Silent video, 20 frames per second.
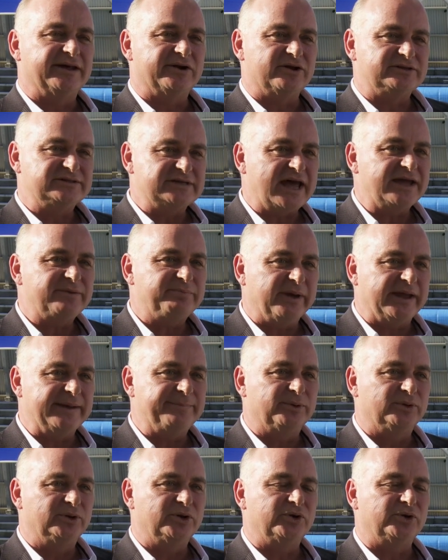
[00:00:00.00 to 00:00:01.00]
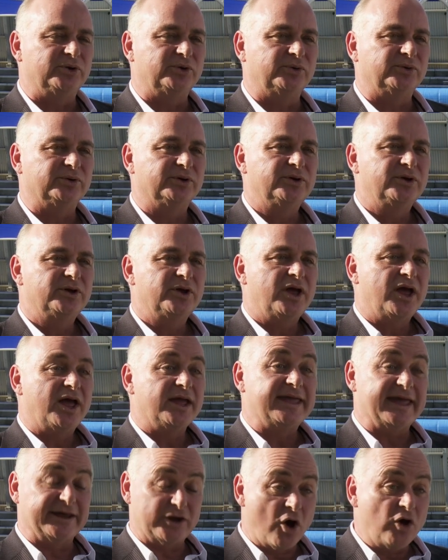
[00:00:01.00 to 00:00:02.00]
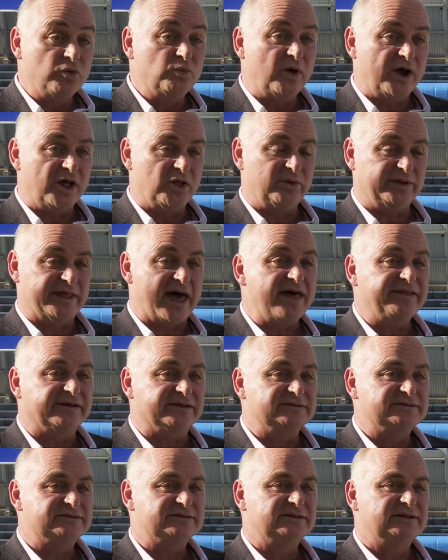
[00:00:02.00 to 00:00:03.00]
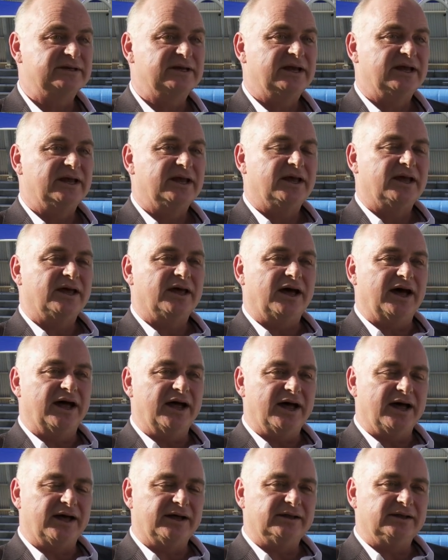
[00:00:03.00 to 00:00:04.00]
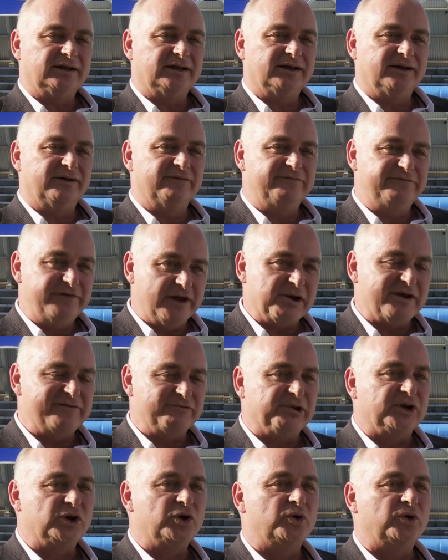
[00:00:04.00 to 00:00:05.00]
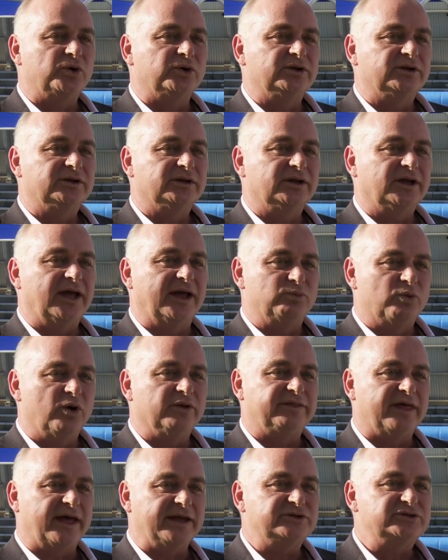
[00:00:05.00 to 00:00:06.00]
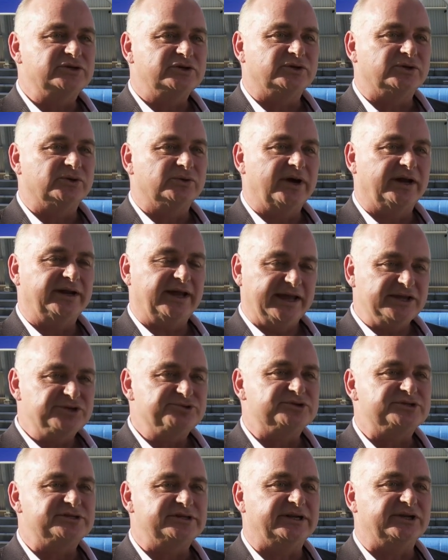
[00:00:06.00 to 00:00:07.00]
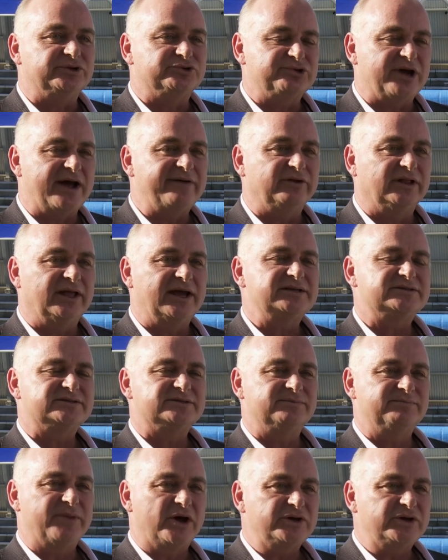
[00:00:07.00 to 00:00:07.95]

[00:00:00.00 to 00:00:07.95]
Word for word: that I take people who get on well with others, uh, very, very good at what they do and interested in travel, as